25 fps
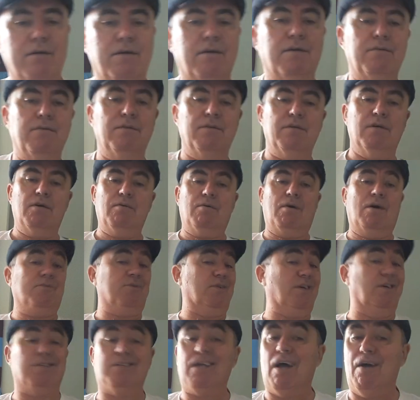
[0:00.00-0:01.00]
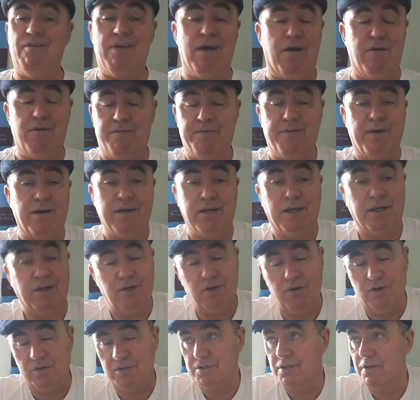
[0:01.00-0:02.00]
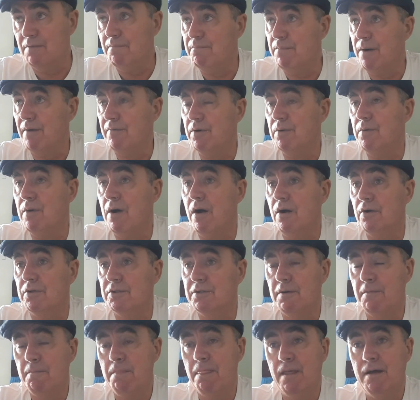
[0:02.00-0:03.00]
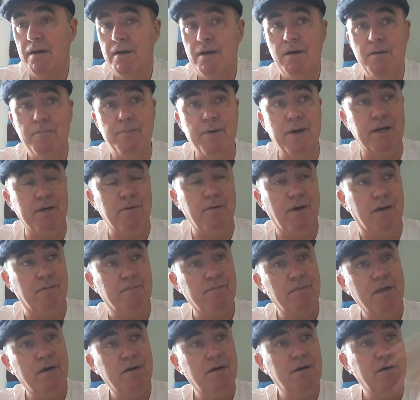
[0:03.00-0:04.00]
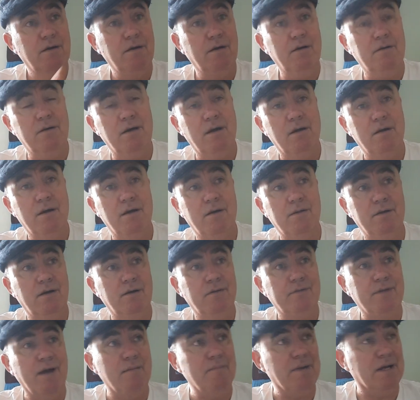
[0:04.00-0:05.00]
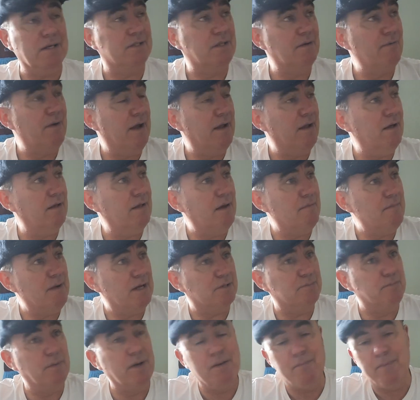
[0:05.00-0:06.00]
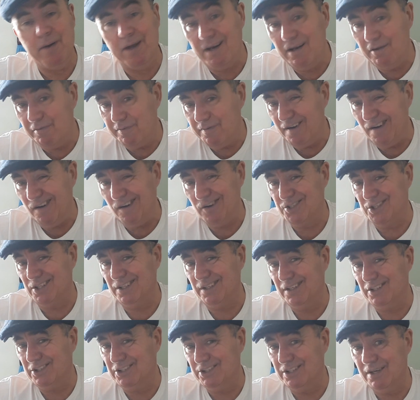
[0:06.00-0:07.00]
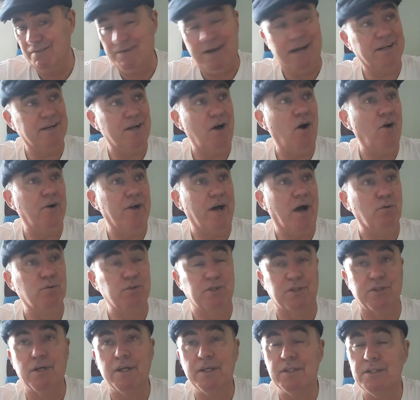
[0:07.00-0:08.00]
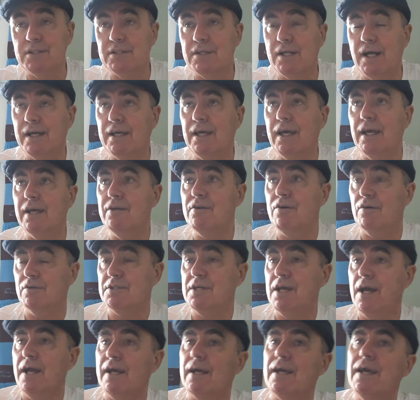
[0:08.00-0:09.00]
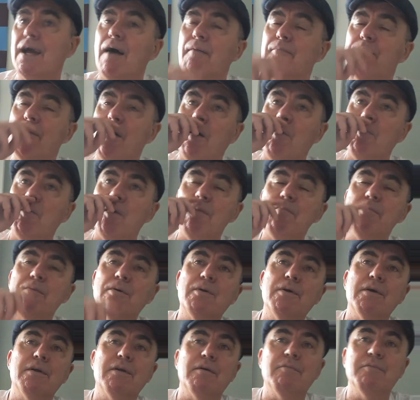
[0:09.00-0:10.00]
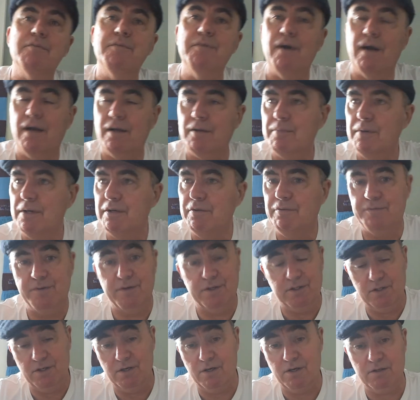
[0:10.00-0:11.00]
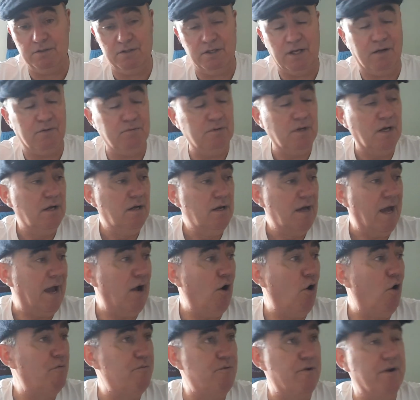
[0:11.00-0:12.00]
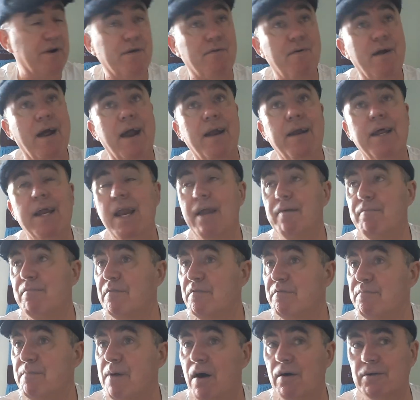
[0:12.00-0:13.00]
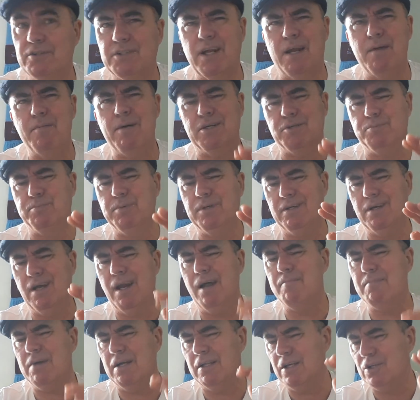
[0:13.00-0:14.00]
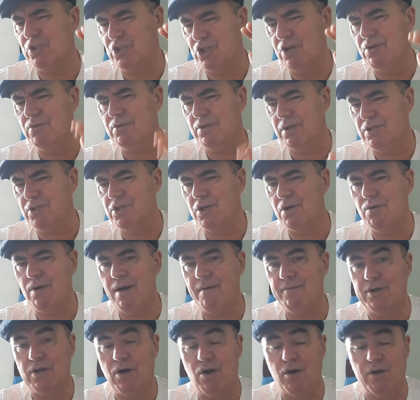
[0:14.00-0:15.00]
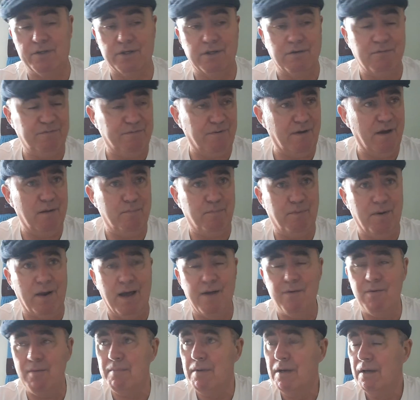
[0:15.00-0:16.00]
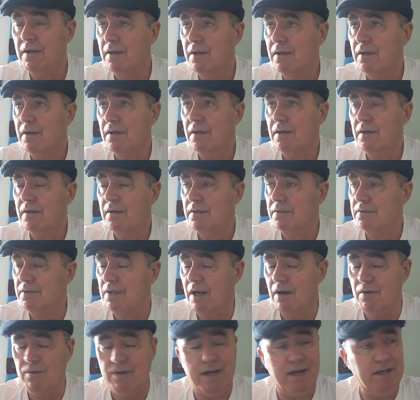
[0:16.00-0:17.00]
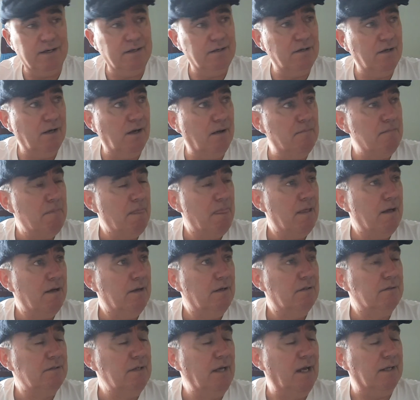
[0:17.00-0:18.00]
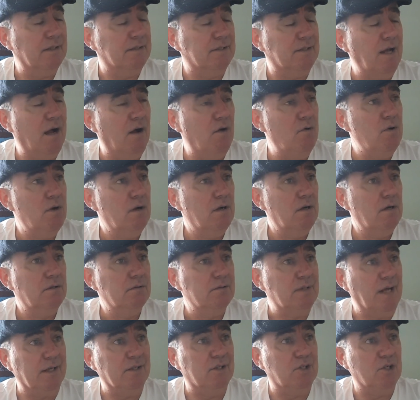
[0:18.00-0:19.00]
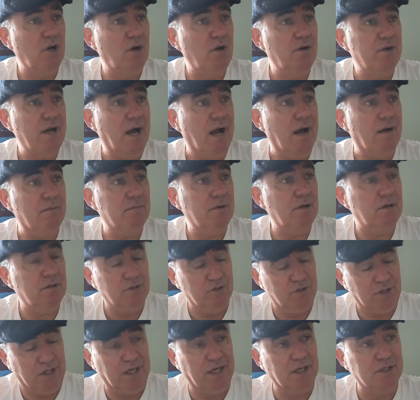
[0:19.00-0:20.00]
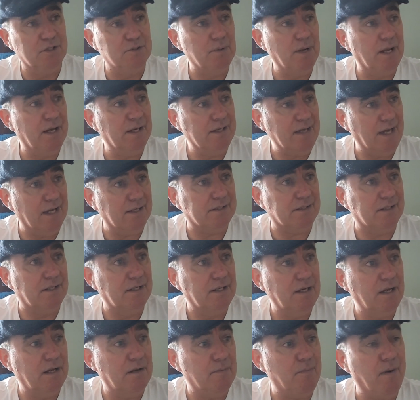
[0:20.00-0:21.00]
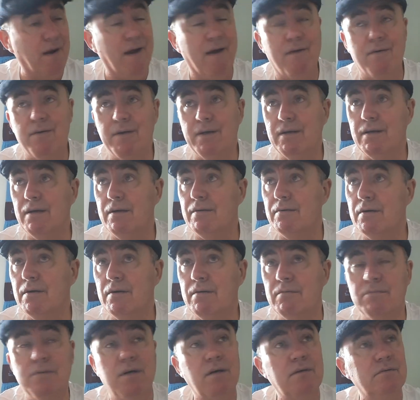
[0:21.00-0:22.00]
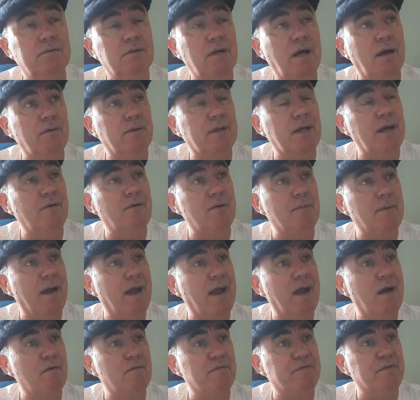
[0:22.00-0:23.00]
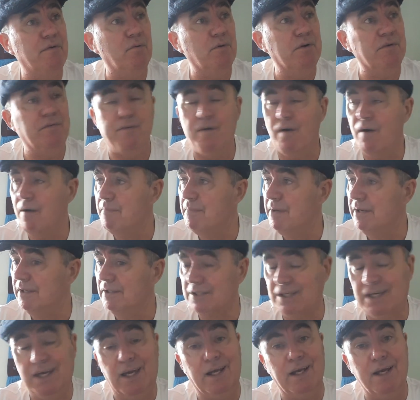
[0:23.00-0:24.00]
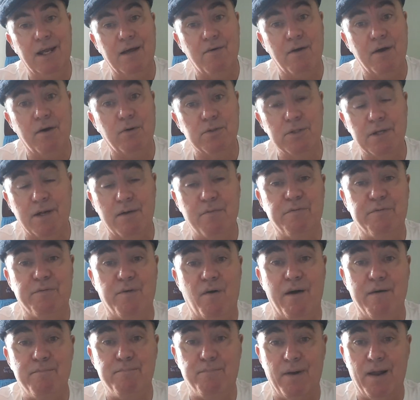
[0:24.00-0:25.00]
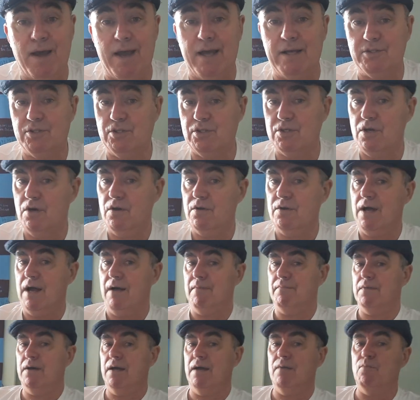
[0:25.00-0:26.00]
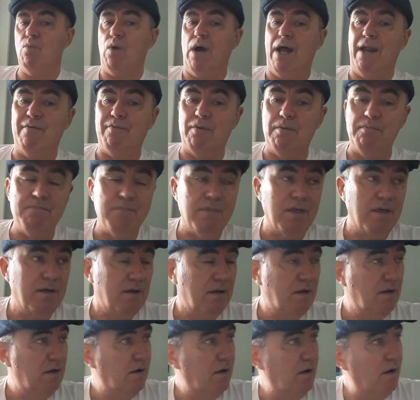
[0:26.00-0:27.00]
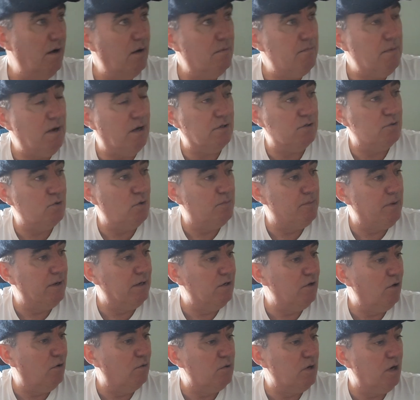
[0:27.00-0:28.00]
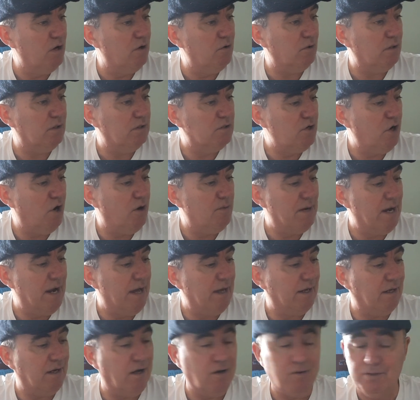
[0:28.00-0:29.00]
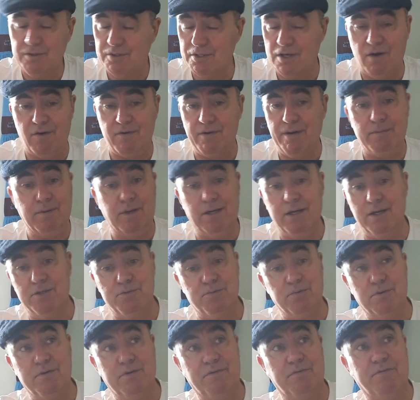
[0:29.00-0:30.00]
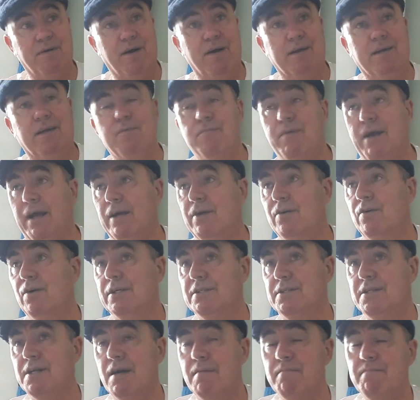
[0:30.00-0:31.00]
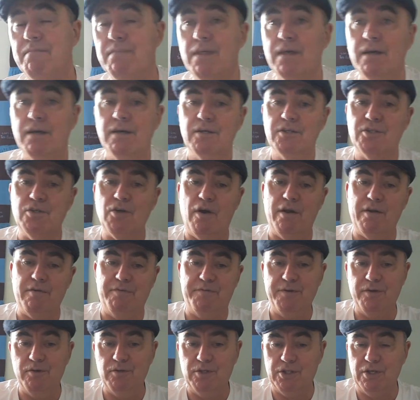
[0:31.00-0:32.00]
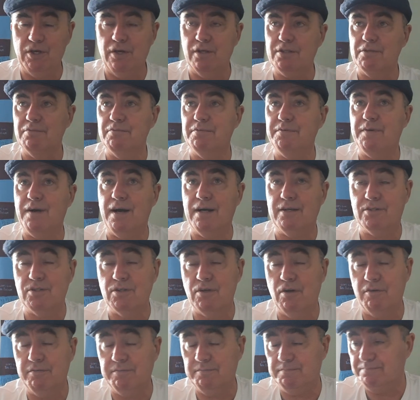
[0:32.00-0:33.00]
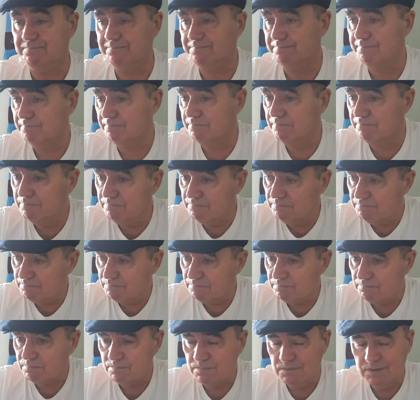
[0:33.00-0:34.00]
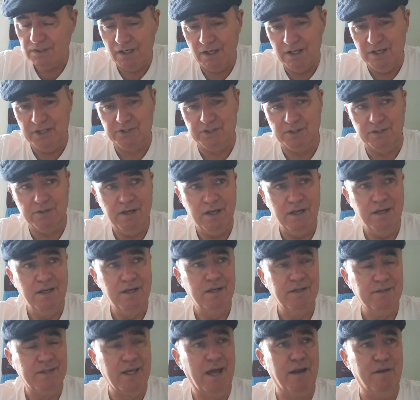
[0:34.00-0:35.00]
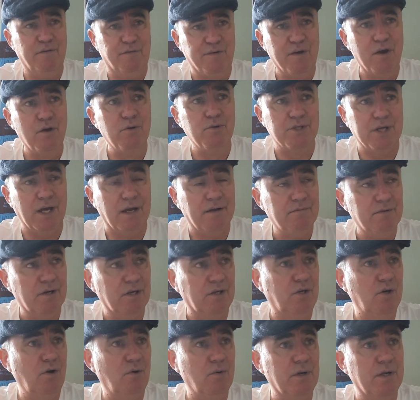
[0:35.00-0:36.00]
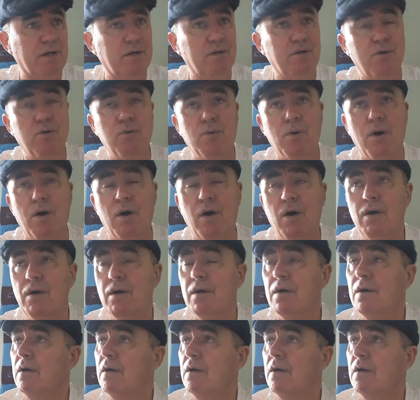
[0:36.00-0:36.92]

and I don't know the fucking cost, didn't bother to ask. But anyway, they must be a bit lethargic this year. They've had an hard old season. They're getting knocked out of the cup by Wimbledon and fuck me, you know, hovering around the 11th mark. So they must be, you know, they're due to have an holiday and fair play to them, you know. And yeah, so they turned up, the kids were there yesterday, and apparently they were there for about an hour and 45 minutes kicking their heels, and then 5 players turned up. And one of them might as well have been Lord Luton, Yarmolenko, because half them kids wouldn't have fucking recognised him. Signed a few shirts and fucked off. Listen, they're the future, according to